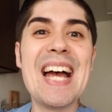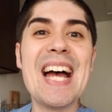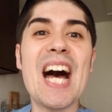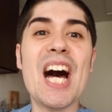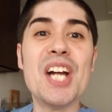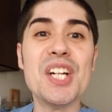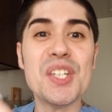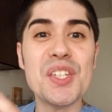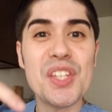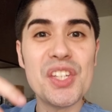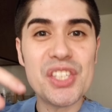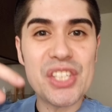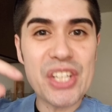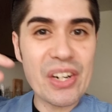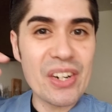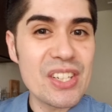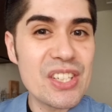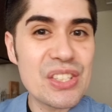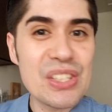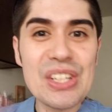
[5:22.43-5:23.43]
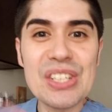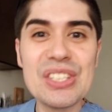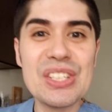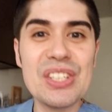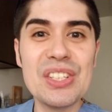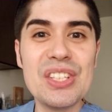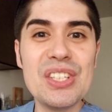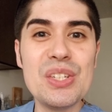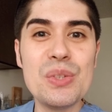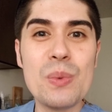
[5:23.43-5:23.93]
under the jurisdiction
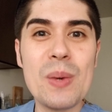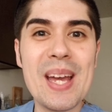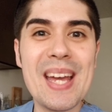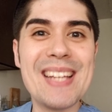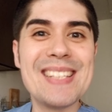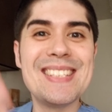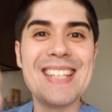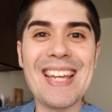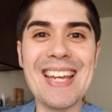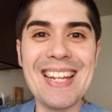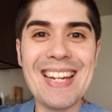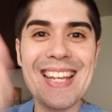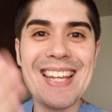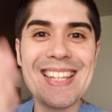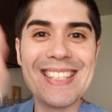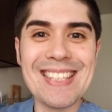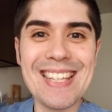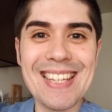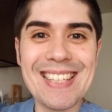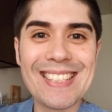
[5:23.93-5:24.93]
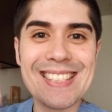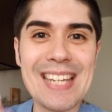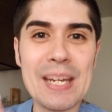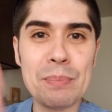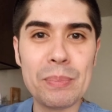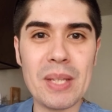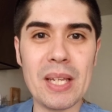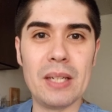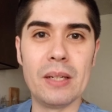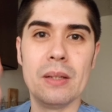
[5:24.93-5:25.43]
of the U.S., it is
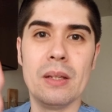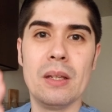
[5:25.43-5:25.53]
accepted.